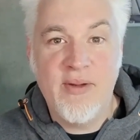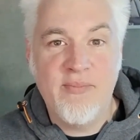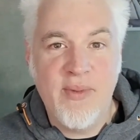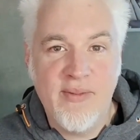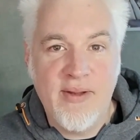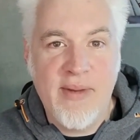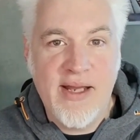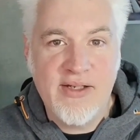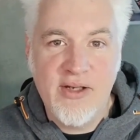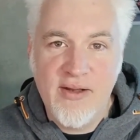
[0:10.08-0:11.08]
in public
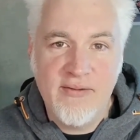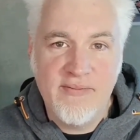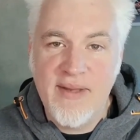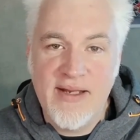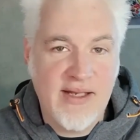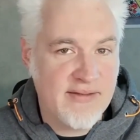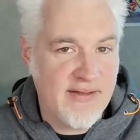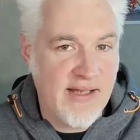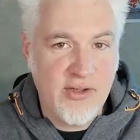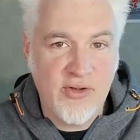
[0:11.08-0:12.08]
beta, and let's
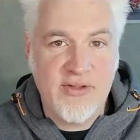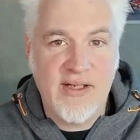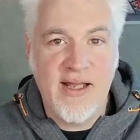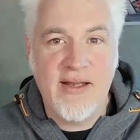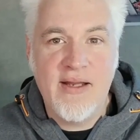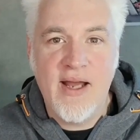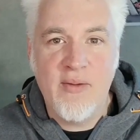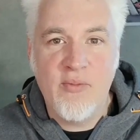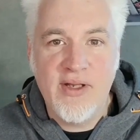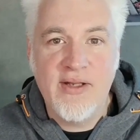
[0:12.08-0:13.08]
take a look together
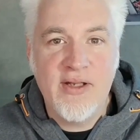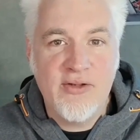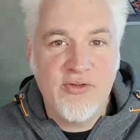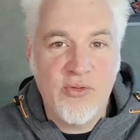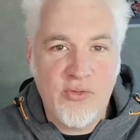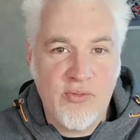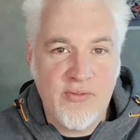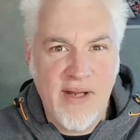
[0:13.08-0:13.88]
at what it can do.